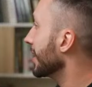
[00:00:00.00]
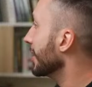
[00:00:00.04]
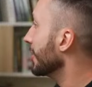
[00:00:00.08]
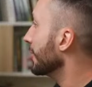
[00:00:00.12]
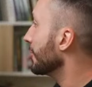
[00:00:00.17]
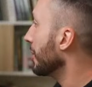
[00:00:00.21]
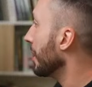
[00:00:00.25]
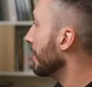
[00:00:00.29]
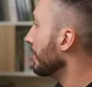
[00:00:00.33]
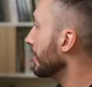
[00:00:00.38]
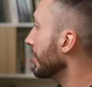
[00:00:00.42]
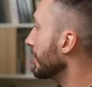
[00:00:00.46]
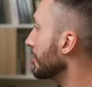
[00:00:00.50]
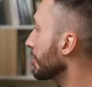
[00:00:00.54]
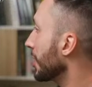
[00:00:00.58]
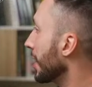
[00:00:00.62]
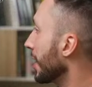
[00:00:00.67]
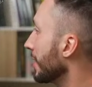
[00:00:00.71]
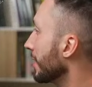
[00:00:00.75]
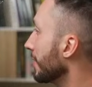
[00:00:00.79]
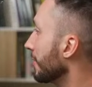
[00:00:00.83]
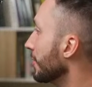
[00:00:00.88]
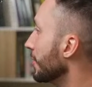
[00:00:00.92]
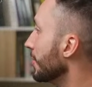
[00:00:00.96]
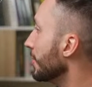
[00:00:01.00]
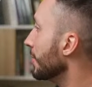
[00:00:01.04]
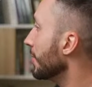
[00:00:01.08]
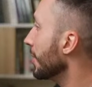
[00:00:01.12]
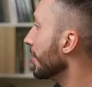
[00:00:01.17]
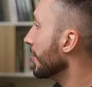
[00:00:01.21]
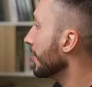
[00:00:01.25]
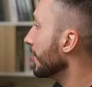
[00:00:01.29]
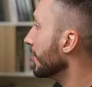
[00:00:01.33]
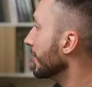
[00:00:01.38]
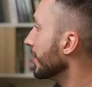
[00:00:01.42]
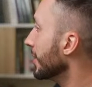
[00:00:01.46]
Drop in the chat if you
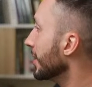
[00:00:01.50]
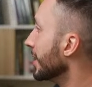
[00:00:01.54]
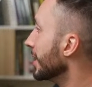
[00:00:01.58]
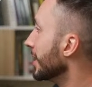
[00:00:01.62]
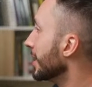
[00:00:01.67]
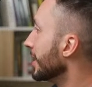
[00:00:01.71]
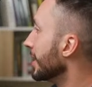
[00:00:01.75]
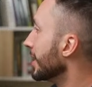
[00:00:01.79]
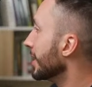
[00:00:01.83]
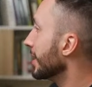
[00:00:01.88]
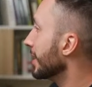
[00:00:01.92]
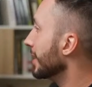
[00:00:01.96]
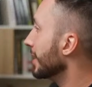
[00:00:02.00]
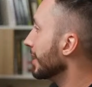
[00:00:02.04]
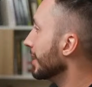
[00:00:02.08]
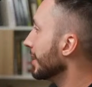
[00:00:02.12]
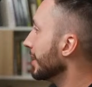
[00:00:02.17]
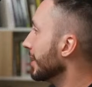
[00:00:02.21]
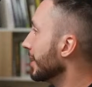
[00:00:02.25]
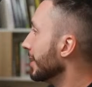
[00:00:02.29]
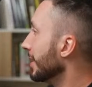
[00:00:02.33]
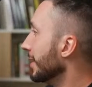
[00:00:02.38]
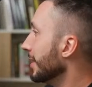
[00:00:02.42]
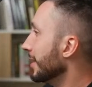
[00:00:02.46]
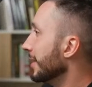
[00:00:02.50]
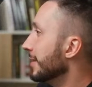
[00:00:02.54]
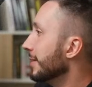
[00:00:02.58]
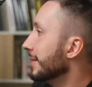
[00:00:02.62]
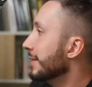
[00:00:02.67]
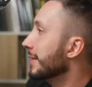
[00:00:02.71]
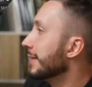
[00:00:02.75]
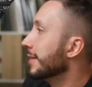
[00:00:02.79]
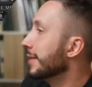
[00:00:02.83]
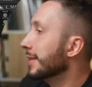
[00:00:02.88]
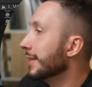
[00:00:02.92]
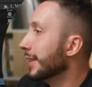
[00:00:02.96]
know
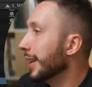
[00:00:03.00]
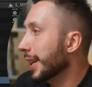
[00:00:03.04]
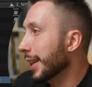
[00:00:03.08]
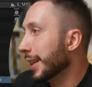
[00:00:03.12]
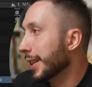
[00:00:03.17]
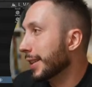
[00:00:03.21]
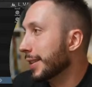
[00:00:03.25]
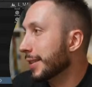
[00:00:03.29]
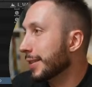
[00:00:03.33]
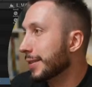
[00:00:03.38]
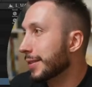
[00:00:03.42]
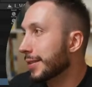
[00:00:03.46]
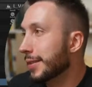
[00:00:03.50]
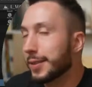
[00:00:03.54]
like